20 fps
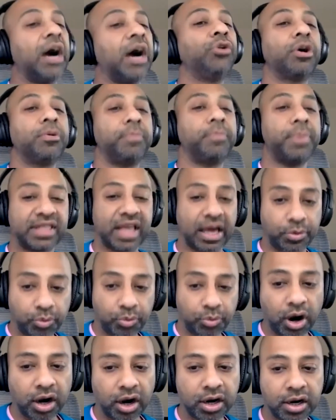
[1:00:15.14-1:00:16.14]
how do I make
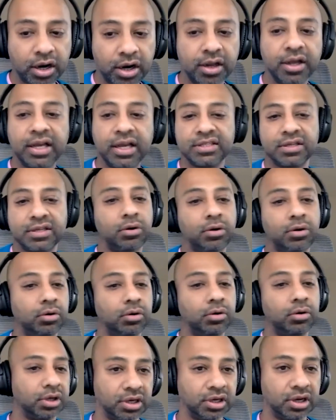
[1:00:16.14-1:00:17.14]
that work is a
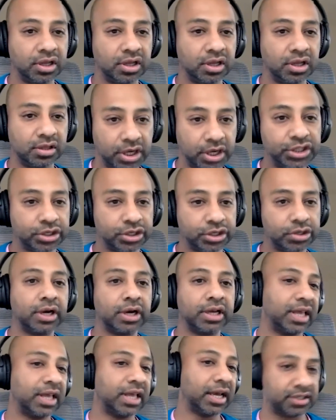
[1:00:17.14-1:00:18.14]
whole another
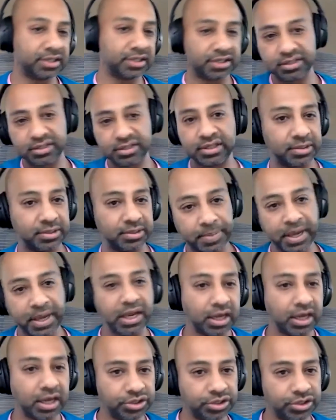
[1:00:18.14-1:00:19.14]
issue. And that's a
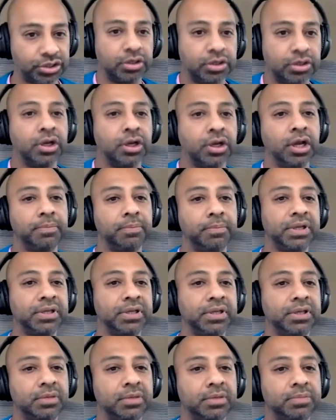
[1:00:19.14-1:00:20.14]
painting issue.
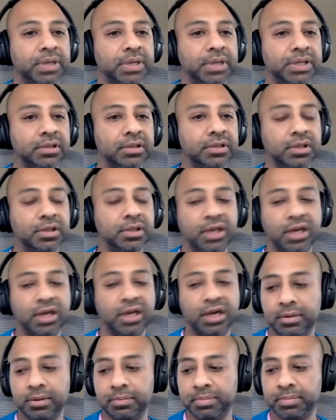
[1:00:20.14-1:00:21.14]
But
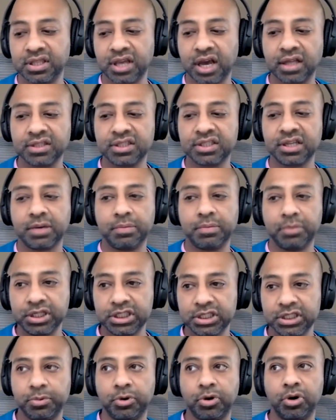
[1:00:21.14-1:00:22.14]
the thoughts are
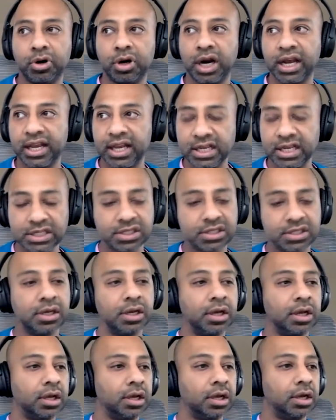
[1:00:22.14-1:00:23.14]
much more, I guess,
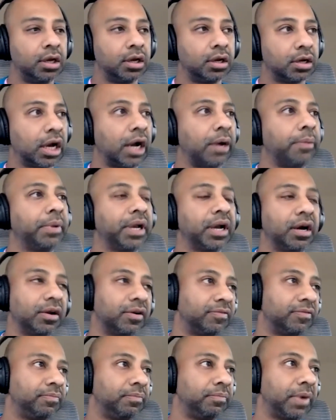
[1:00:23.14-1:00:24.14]
coming
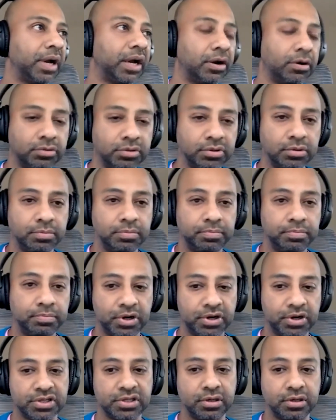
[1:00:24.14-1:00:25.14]
out of my own
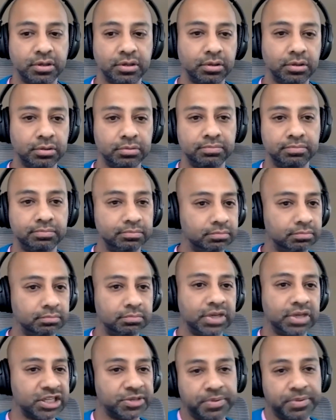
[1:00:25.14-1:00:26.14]
personal
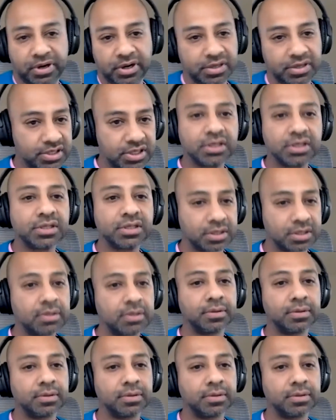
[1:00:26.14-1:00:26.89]
experiences.